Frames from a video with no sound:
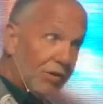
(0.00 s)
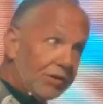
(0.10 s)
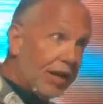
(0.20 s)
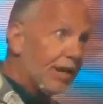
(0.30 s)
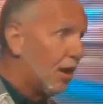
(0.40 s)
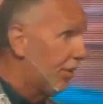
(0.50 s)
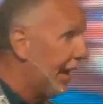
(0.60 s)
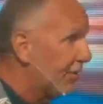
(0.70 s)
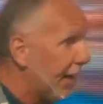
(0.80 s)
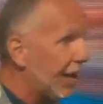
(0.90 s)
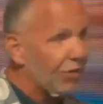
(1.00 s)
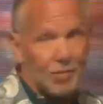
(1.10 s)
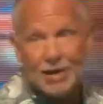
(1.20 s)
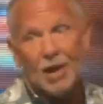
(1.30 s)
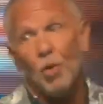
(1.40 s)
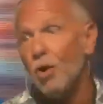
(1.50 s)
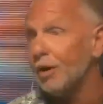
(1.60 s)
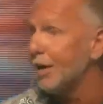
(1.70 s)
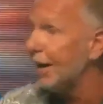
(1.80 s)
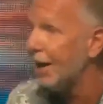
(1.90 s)
to tell y'all when I drive up and I walk
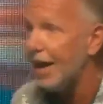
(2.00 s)
in there